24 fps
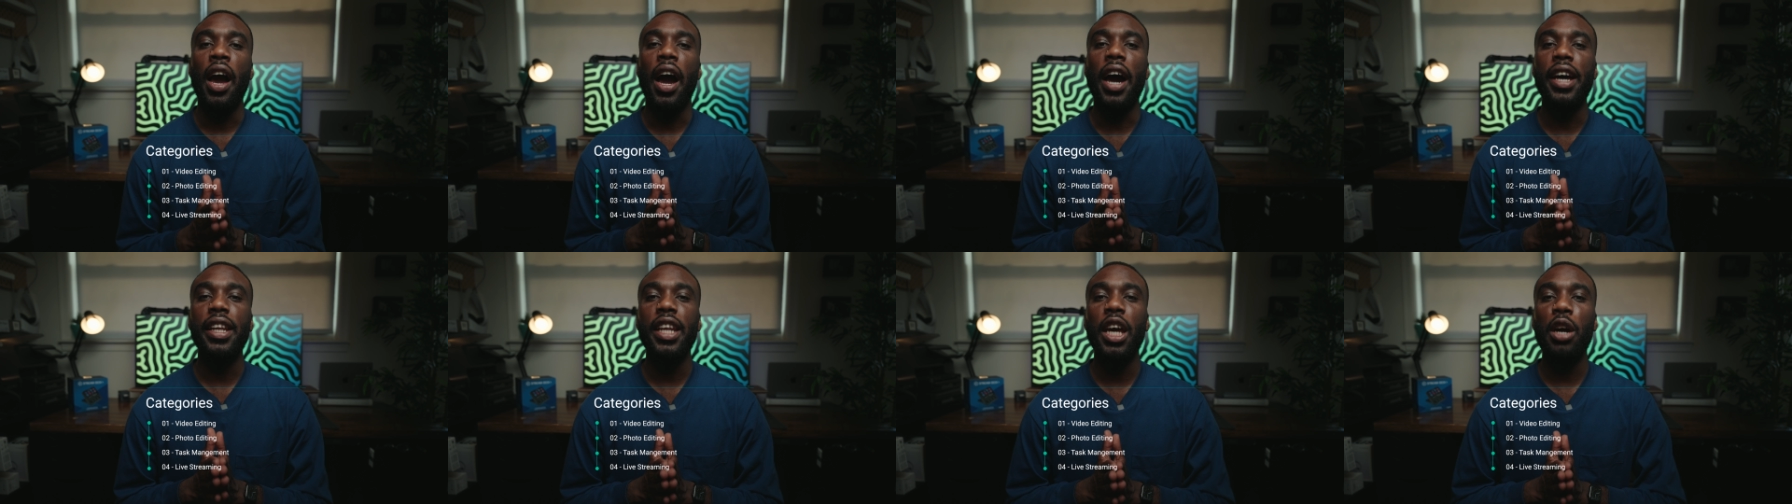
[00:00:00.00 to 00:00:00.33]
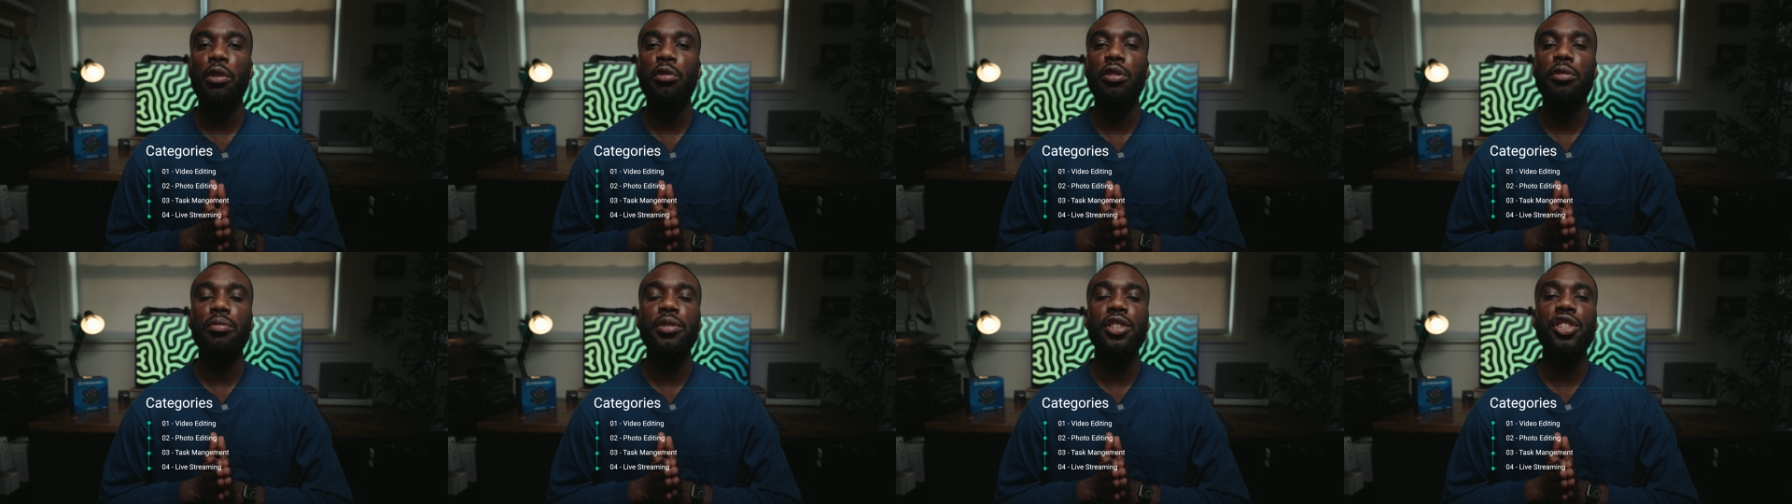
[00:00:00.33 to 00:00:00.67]
and I
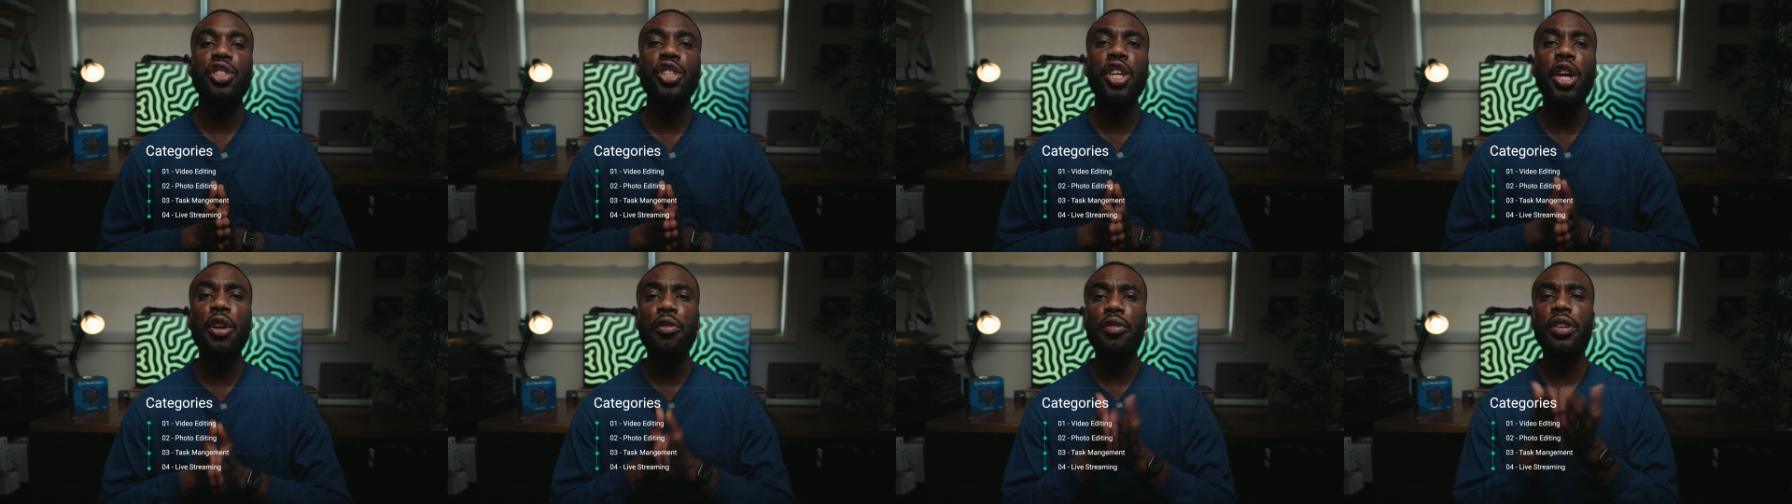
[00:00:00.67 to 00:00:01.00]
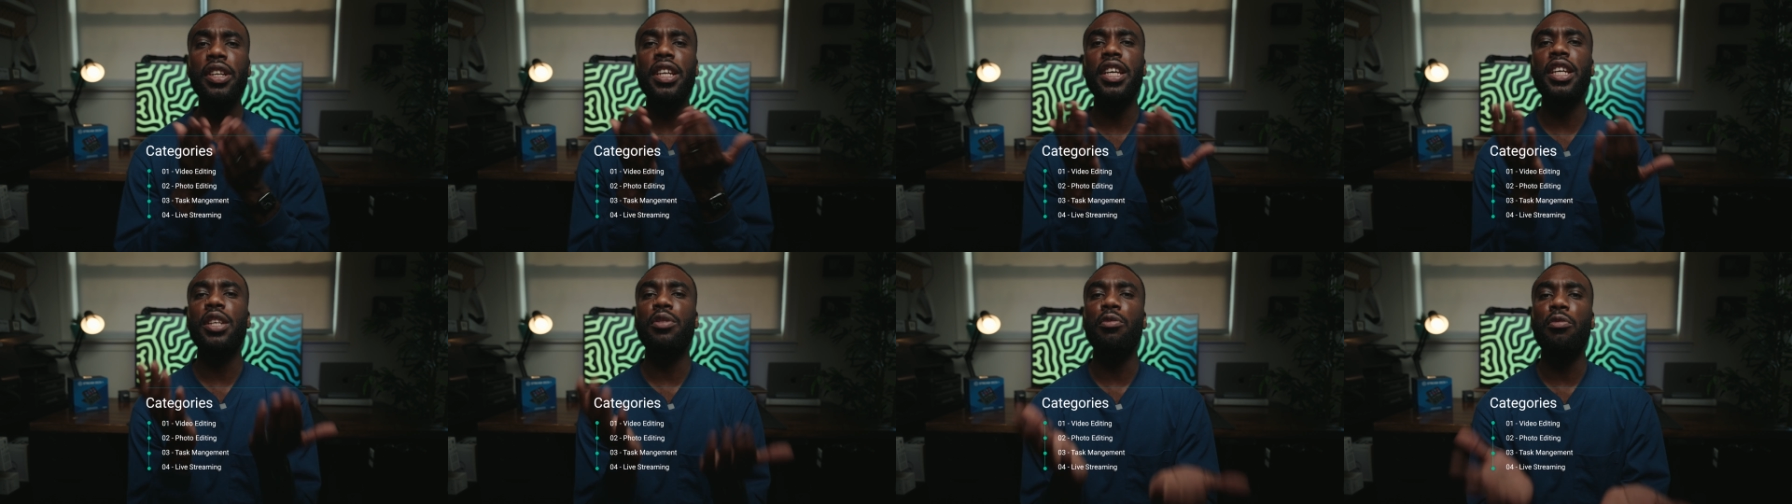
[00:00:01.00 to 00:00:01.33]
will be
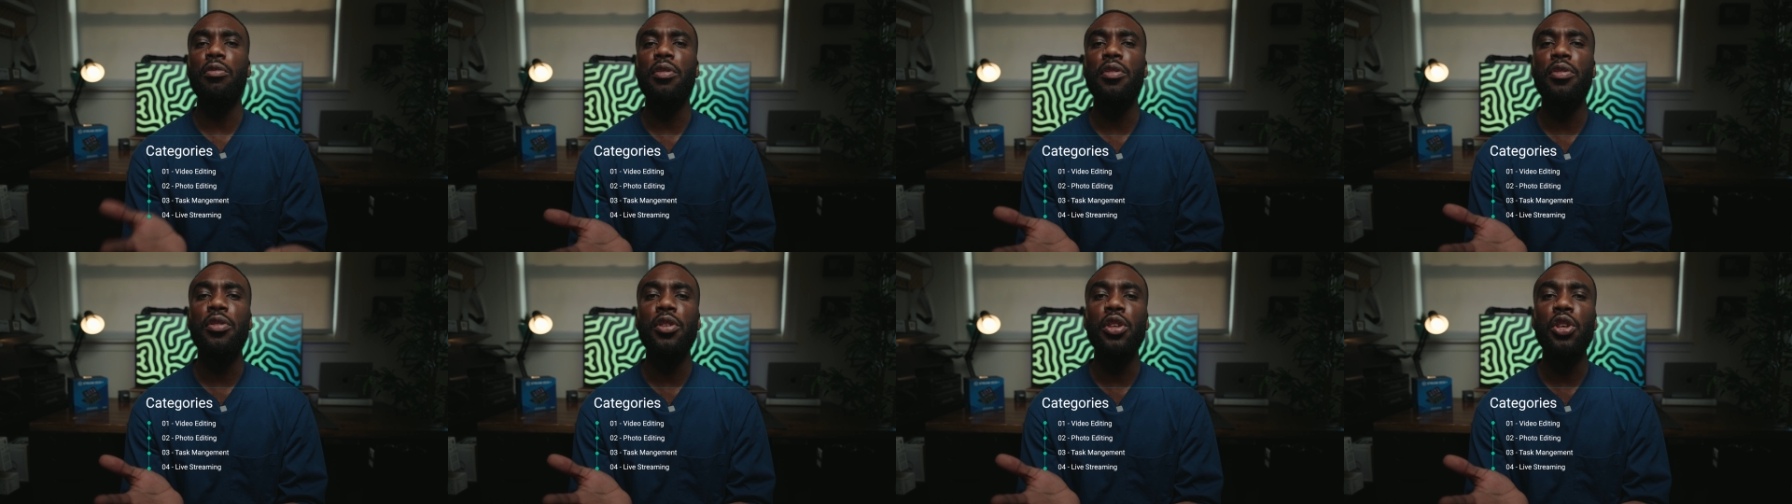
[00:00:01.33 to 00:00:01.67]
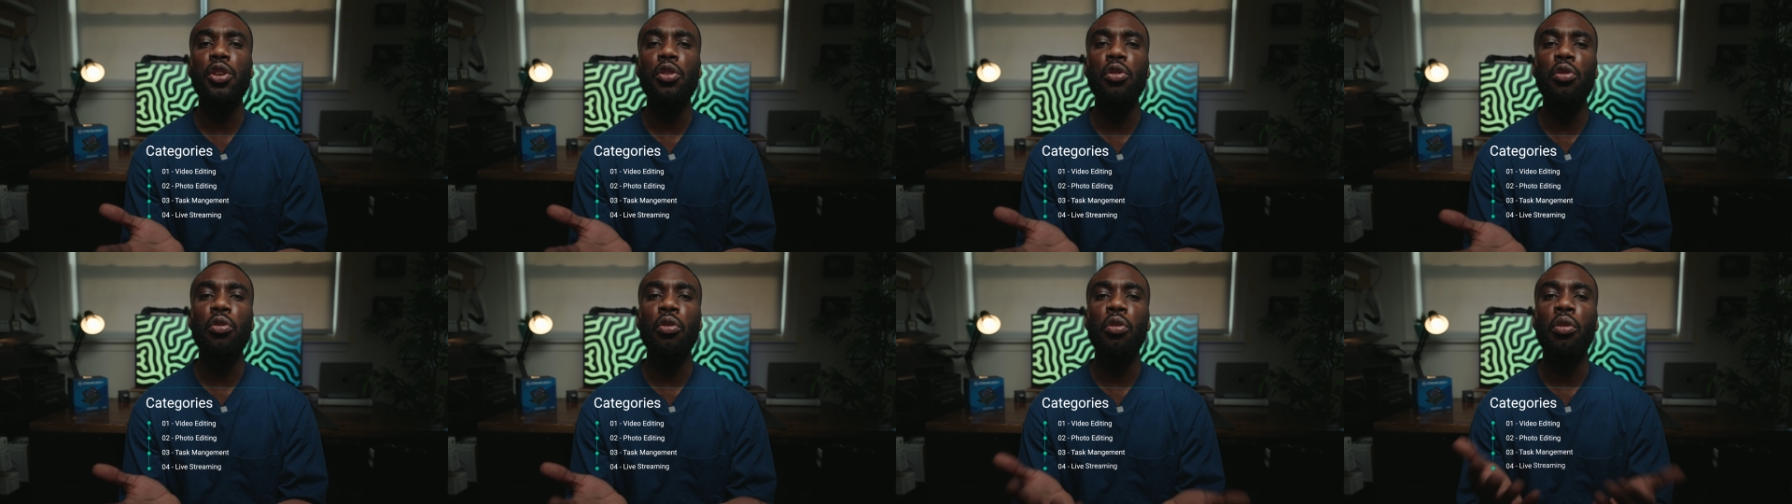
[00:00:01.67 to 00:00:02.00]
sharing it with
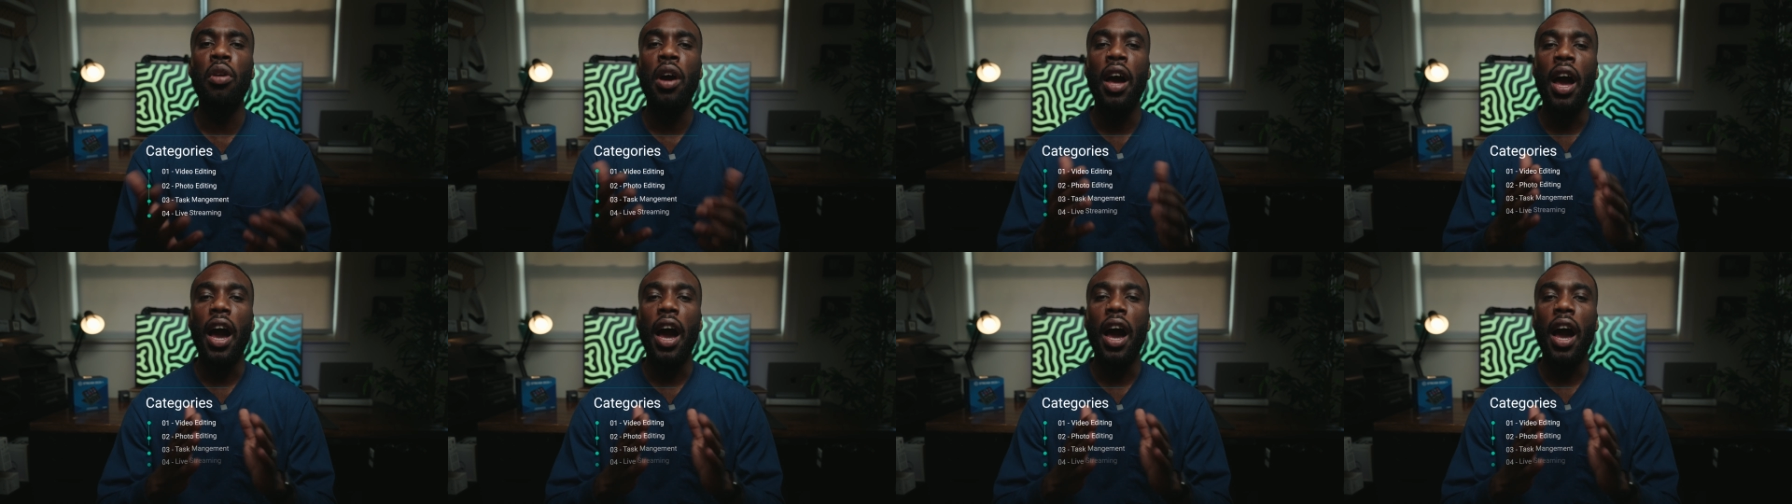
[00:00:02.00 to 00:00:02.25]
you,